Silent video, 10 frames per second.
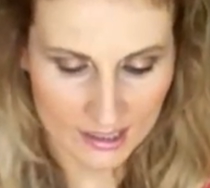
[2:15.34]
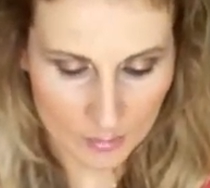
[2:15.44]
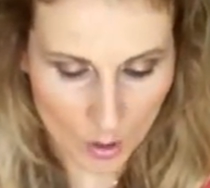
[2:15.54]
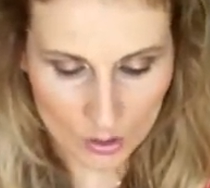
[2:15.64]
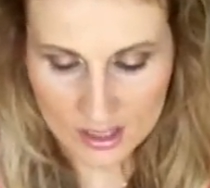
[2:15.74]
it's
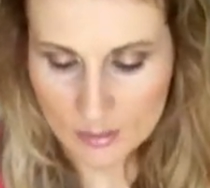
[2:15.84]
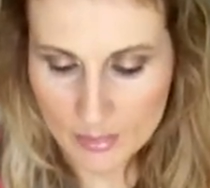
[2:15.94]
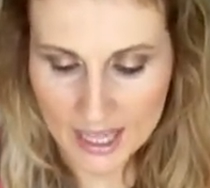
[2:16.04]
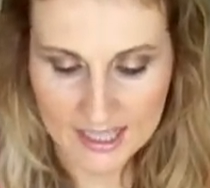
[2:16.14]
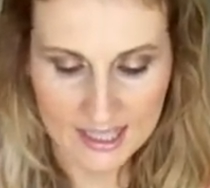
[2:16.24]
the most
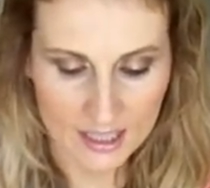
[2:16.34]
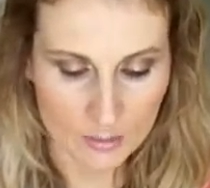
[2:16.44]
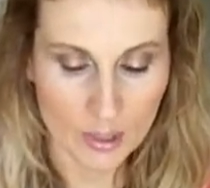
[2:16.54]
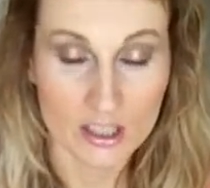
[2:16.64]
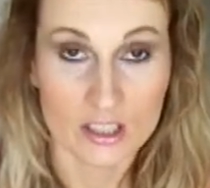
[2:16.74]

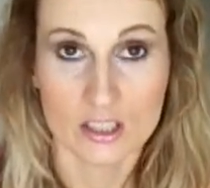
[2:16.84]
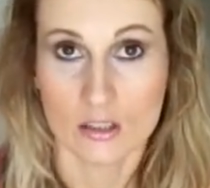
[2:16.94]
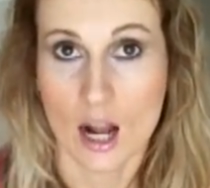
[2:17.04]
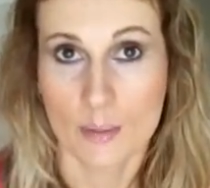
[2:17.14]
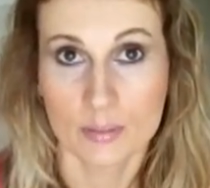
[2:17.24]
amazing body
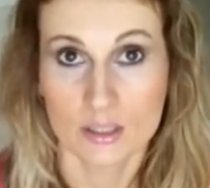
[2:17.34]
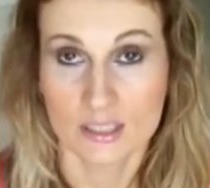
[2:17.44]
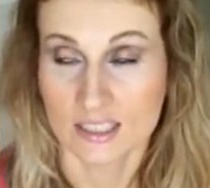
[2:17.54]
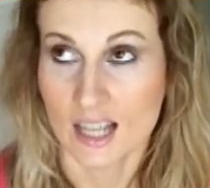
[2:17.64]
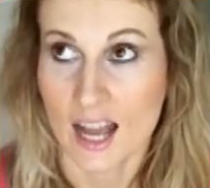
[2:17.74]
scrub
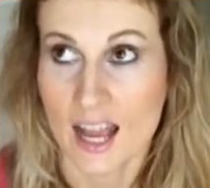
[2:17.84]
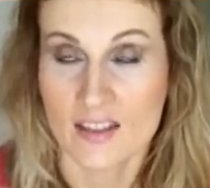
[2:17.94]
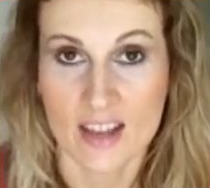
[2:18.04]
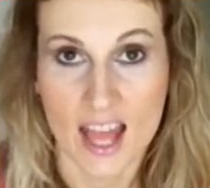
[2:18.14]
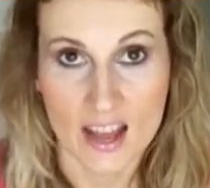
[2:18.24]
that I
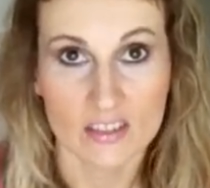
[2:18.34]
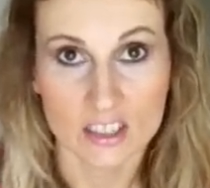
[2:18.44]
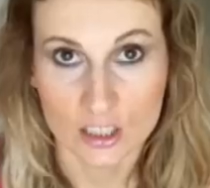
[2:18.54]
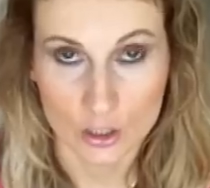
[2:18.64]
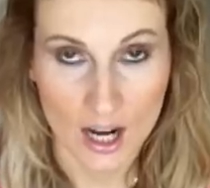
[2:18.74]
have
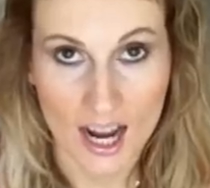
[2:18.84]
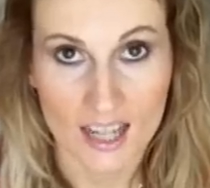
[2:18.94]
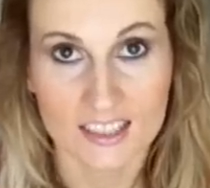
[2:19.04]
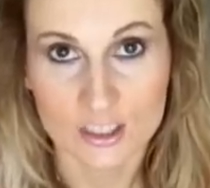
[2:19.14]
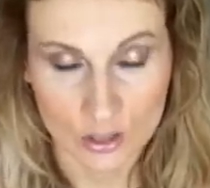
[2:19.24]
ever
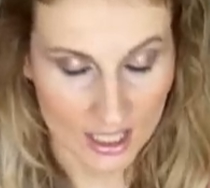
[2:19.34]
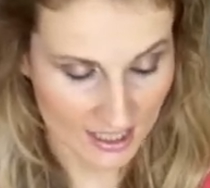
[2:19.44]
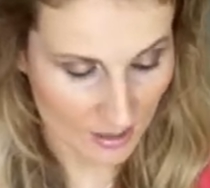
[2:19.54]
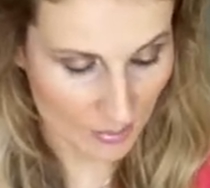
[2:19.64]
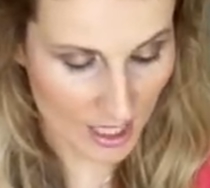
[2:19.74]
tried.
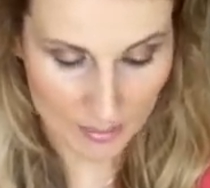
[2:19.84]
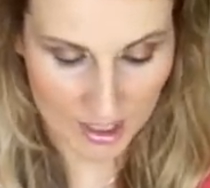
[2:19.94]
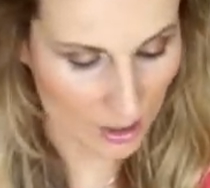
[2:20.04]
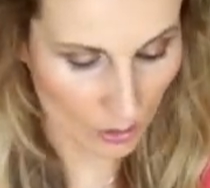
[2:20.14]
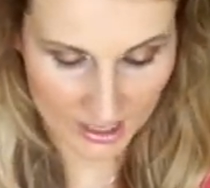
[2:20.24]
Trust me, I'm
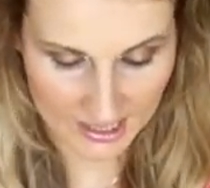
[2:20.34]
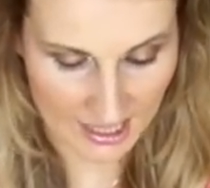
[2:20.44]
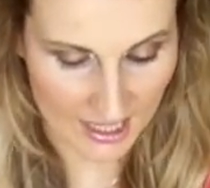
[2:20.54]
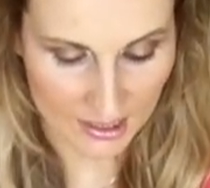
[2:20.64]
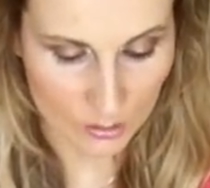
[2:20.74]
so
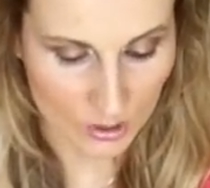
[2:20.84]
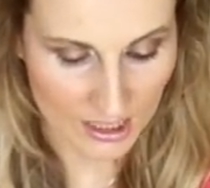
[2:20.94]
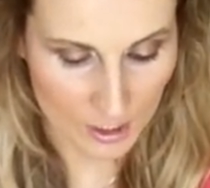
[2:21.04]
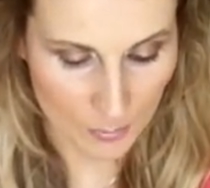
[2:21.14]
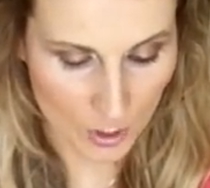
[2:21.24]
excited with
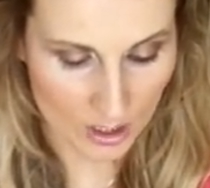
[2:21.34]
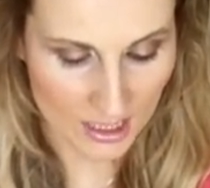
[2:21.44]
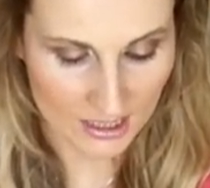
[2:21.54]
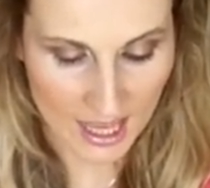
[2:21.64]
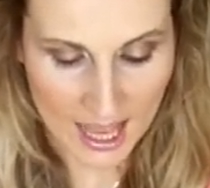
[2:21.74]
this
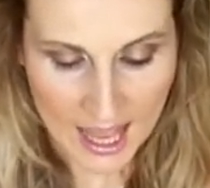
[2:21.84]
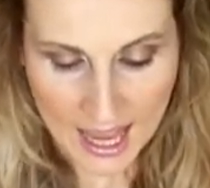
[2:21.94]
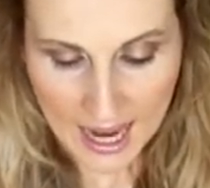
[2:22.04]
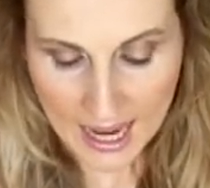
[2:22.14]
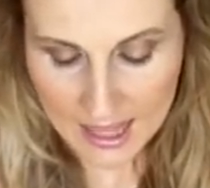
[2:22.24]
product,
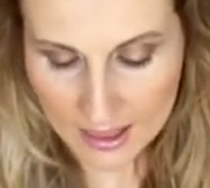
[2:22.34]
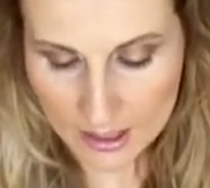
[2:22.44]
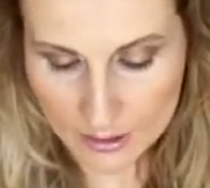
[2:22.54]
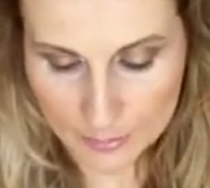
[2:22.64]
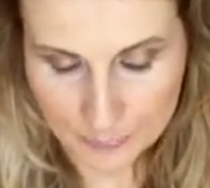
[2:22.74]

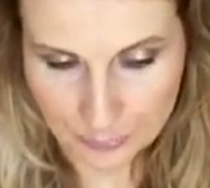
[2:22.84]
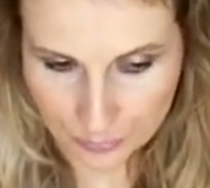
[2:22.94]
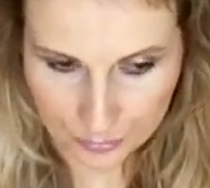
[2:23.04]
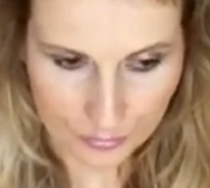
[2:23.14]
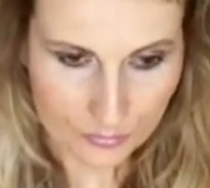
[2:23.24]
and um,
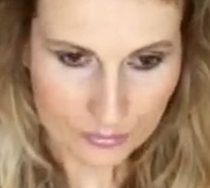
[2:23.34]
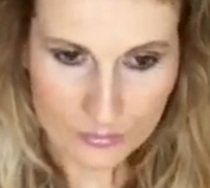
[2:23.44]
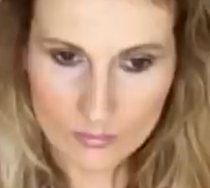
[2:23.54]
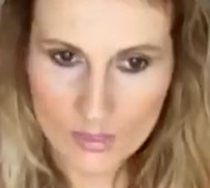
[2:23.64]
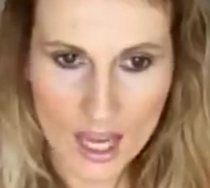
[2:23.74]

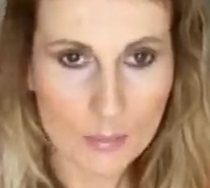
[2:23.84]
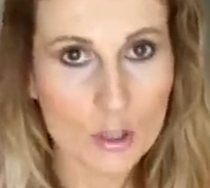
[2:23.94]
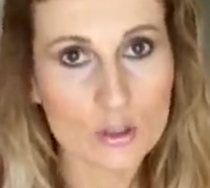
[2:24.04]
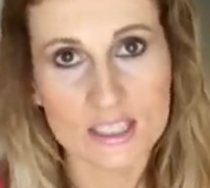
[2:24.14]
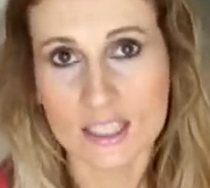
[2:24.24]
I'm
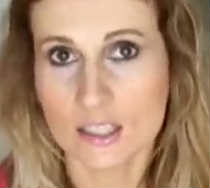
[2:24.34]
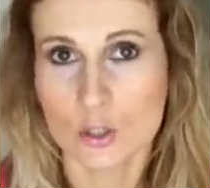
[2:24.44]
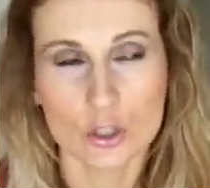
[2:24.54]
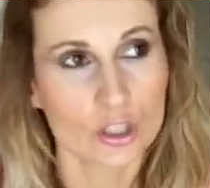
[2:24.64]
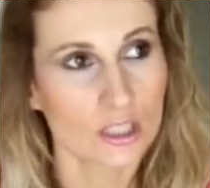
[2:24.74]
using it
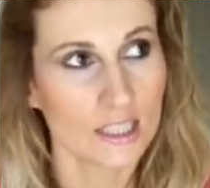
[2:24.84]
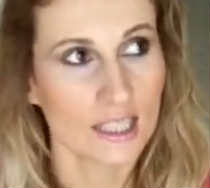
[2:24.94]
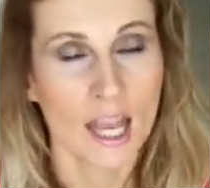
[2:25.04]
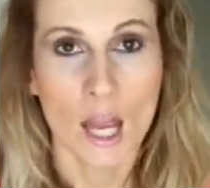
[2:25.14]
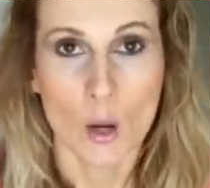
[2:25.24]

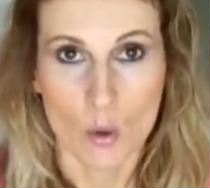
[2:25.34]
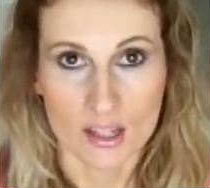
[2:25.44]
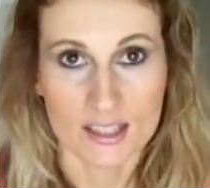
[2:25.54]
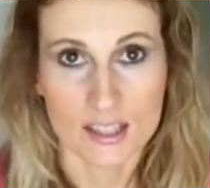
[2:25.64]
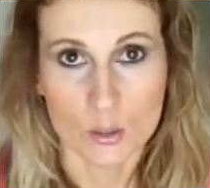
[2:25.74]
usually
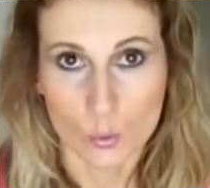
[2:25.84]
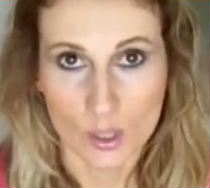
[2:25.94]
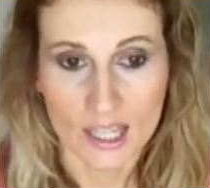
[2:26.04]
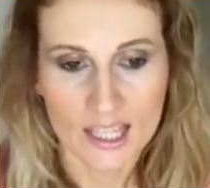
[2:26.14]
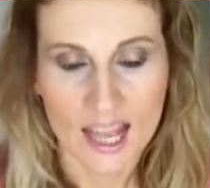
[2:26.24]
once a
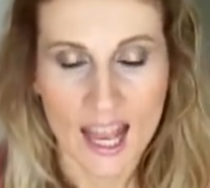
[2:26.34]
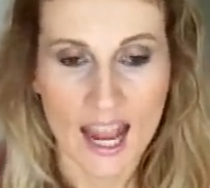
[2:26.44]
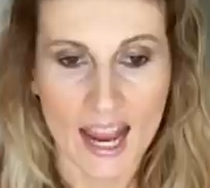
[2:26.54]
week,